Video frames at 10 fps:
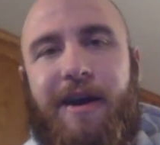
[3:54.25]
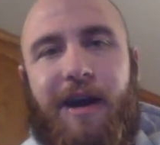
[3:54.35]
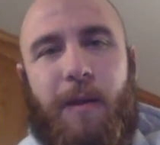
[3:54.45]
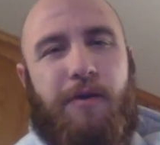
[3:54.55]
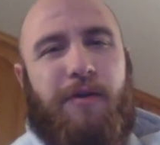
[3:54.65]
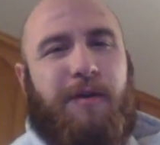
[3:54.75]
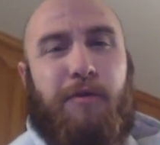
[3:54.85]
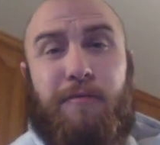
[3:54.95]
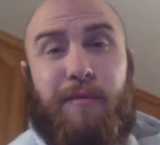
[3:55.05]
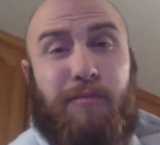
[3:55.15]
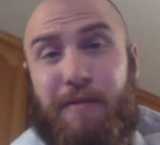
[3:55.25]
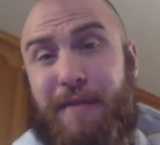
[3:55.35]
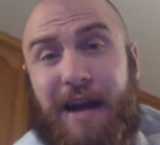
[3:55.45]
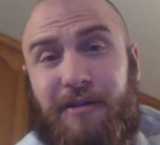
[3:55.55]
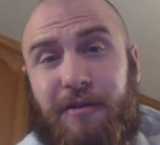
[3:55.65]
and then you're like play
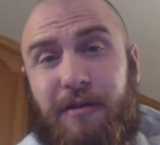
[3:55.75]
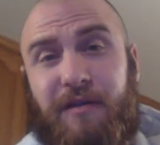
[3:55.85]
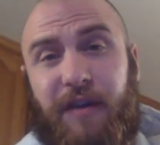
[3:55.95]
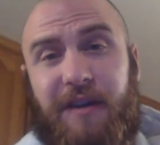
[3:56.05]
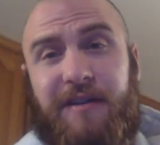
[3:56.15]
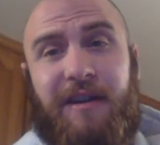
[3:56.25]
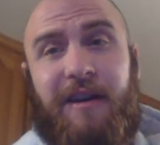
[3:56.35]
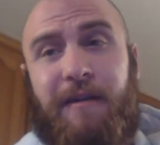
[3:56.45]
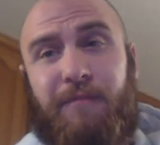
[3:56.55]
Magister Sphinx,